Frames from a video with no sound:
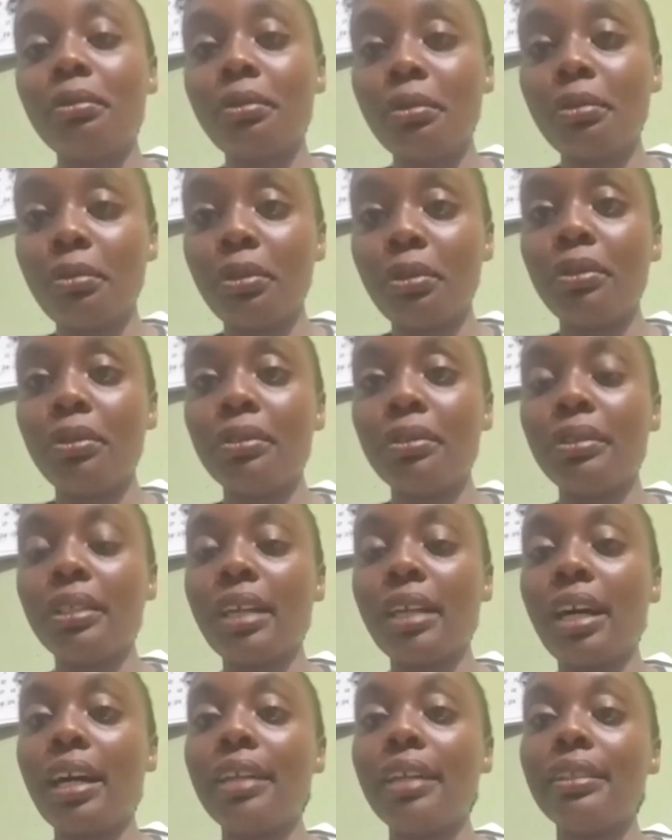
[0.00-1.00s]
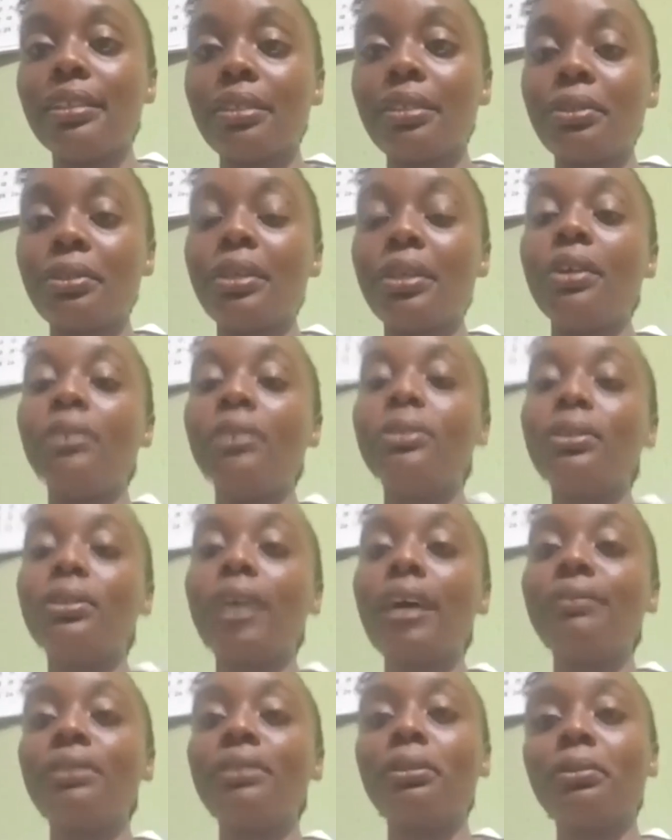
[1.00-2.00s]
could also
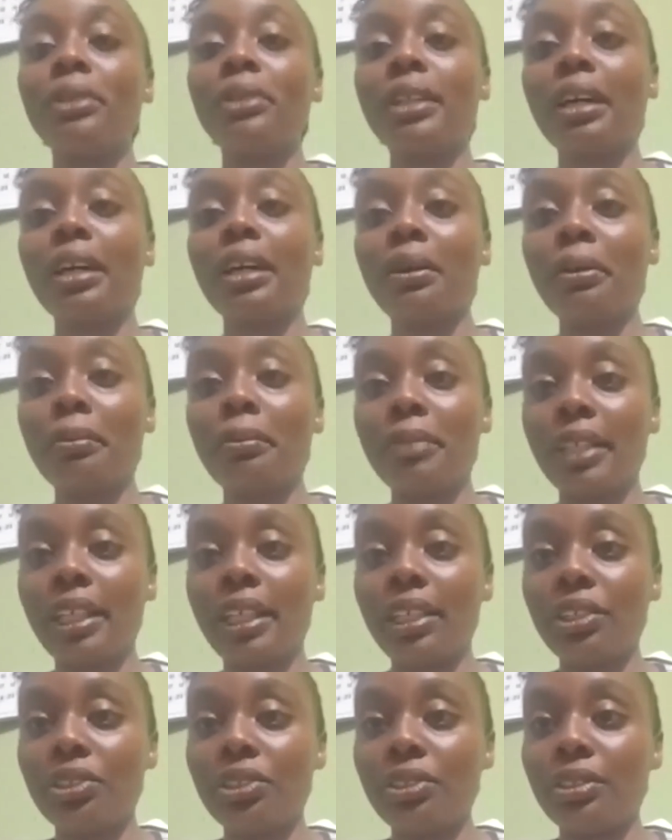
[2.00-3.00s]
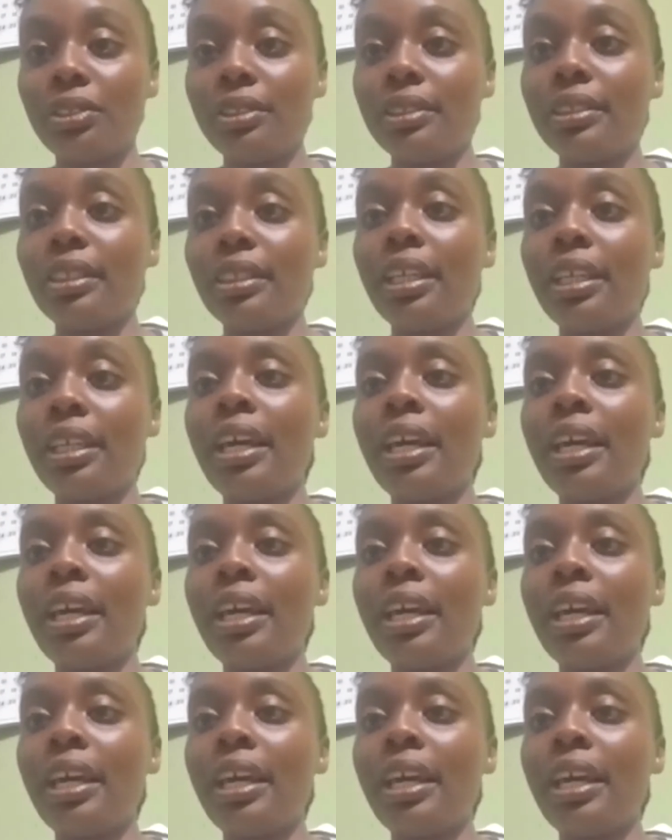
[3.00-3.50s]
have some other complications.